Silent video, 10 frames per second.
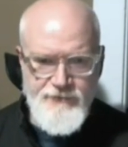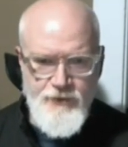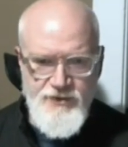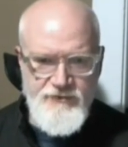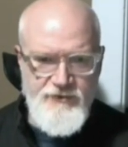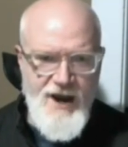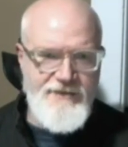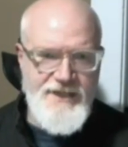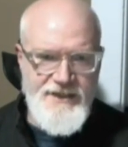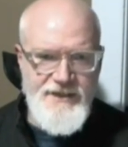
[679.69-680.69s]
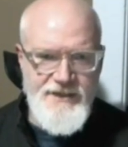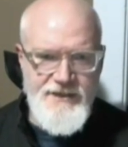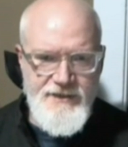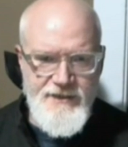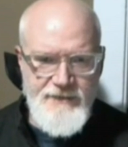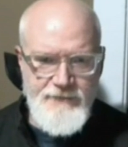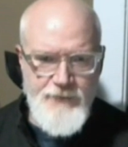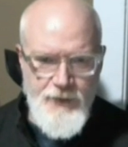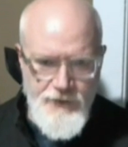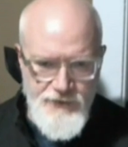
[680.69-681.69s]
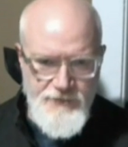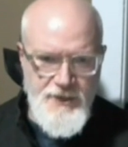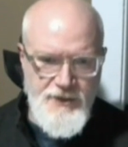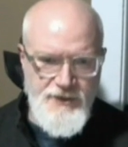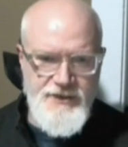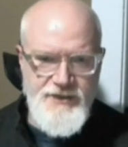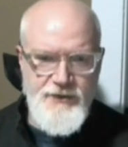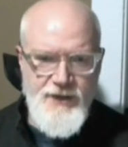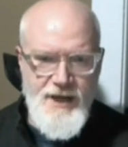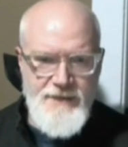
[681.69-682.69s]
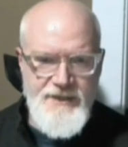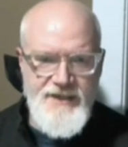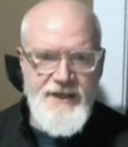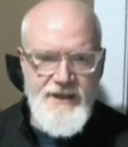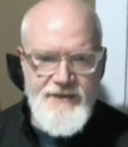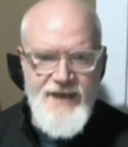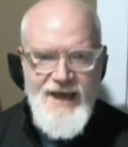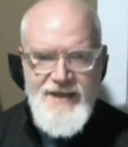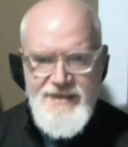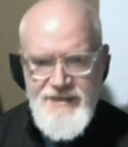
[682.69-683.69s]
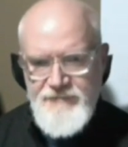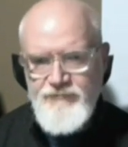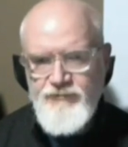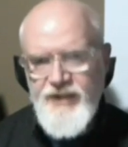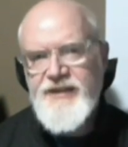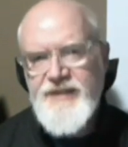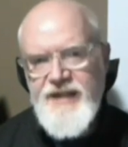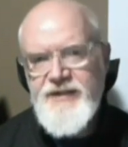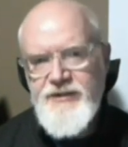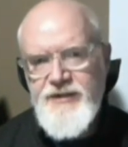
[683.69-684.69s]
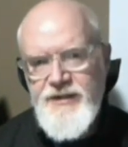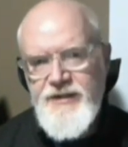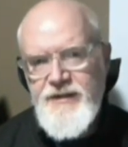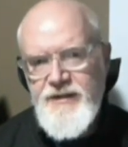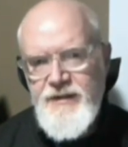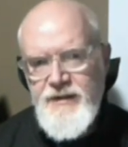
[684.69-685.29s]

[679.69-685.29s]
force of gravity that pulls them all into alignment, and that's really dangerous.